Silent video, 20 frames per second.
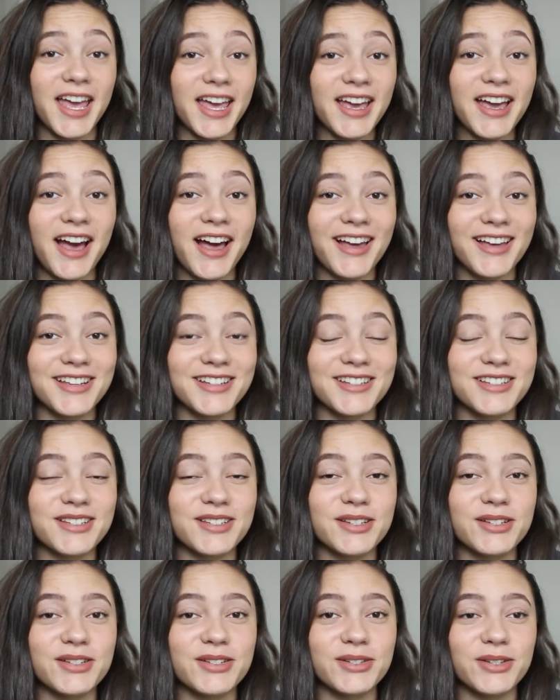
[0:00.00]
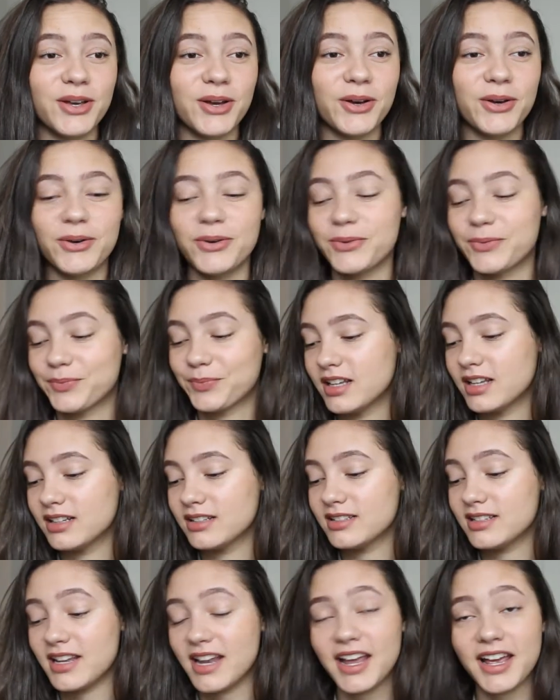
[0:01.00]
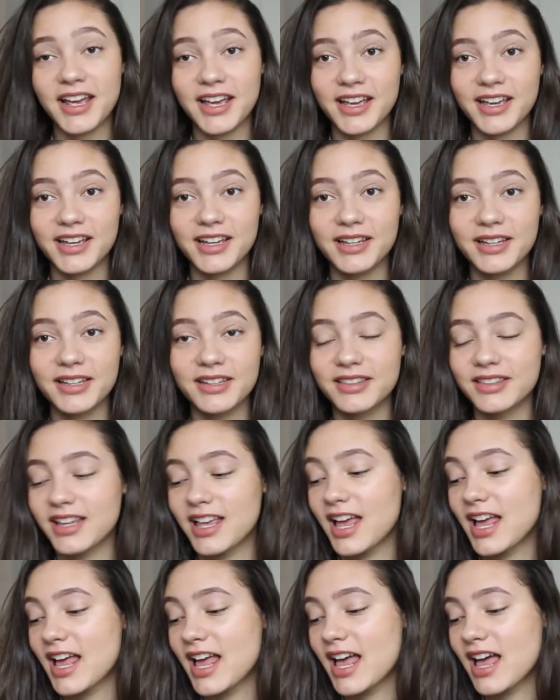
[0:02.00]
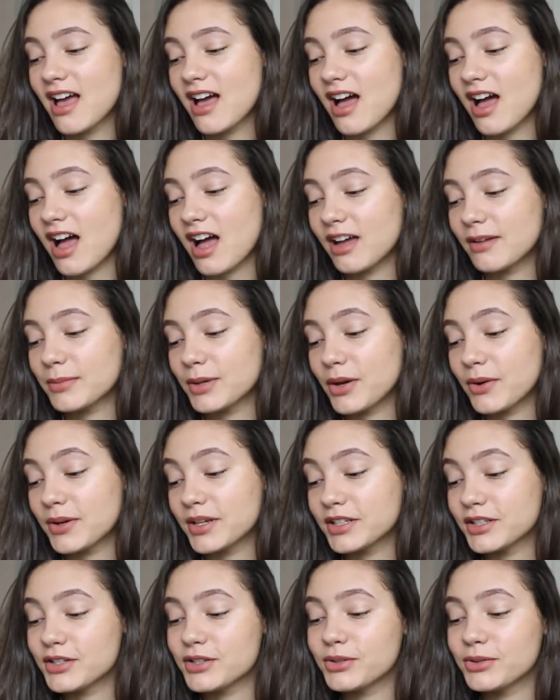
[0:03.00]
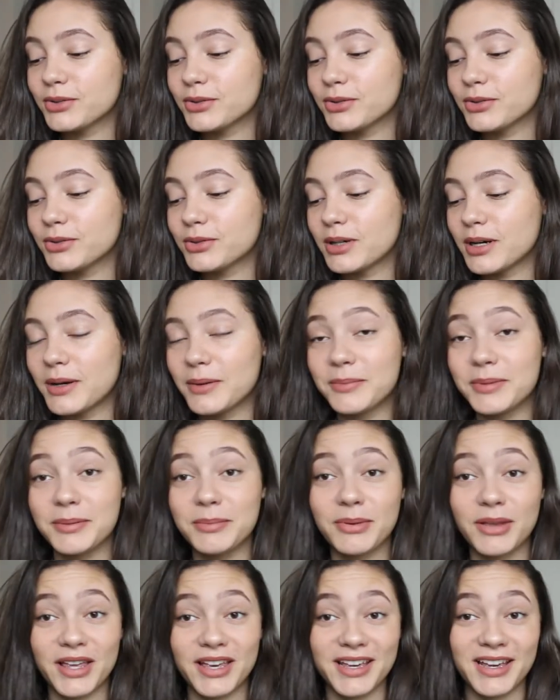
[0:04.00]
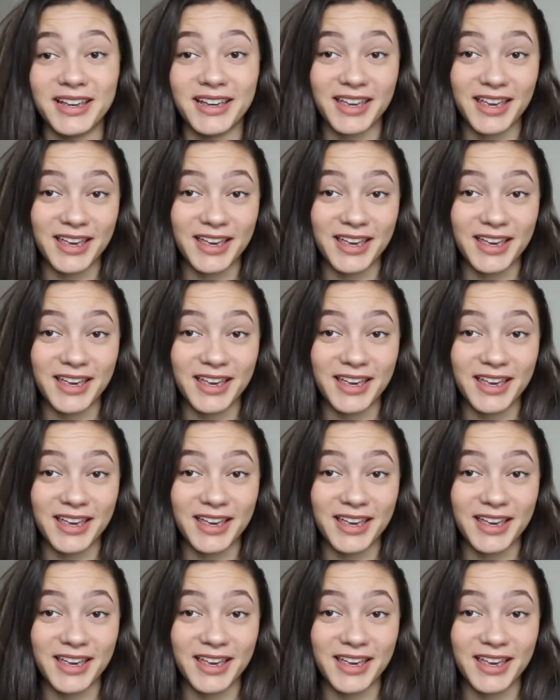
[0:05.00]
Hey guys, so today I'm going to be playing a